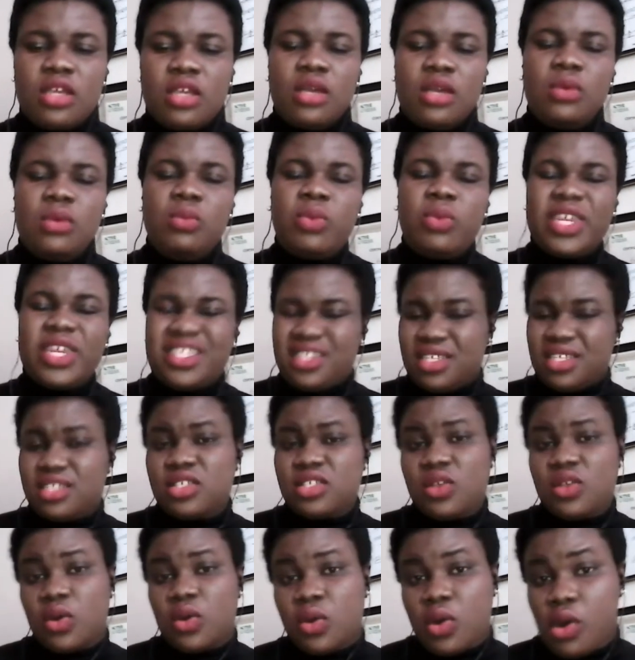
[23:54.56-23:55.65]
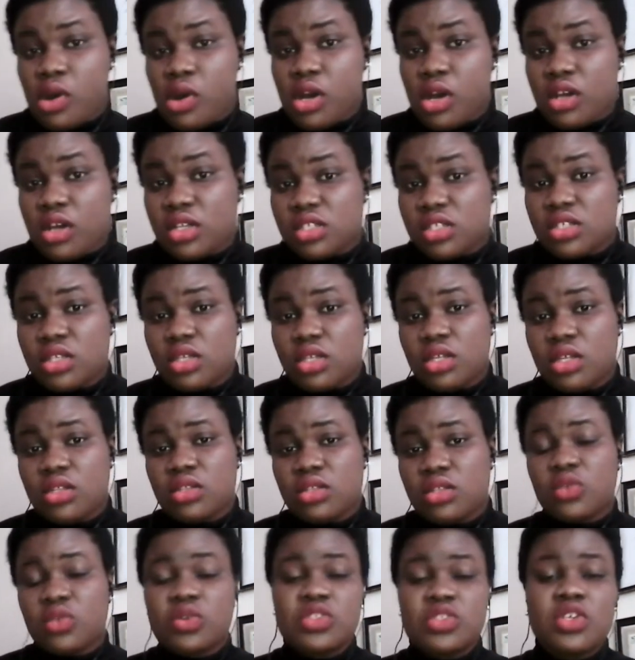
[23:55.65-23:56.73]
When this occurs,
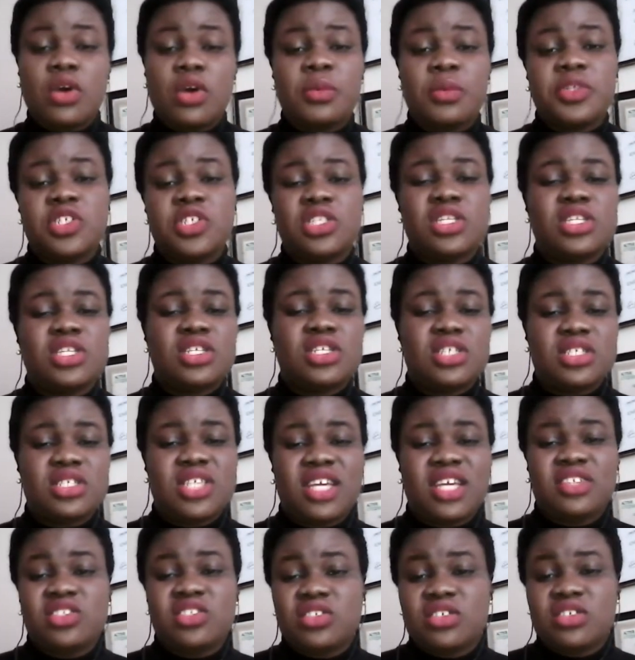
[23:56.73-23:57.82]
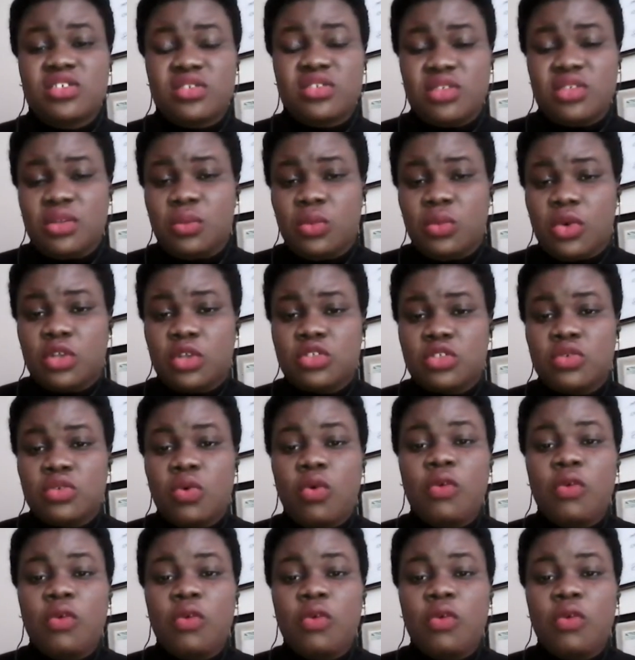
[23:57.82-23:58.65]
those opportunities are just doing what?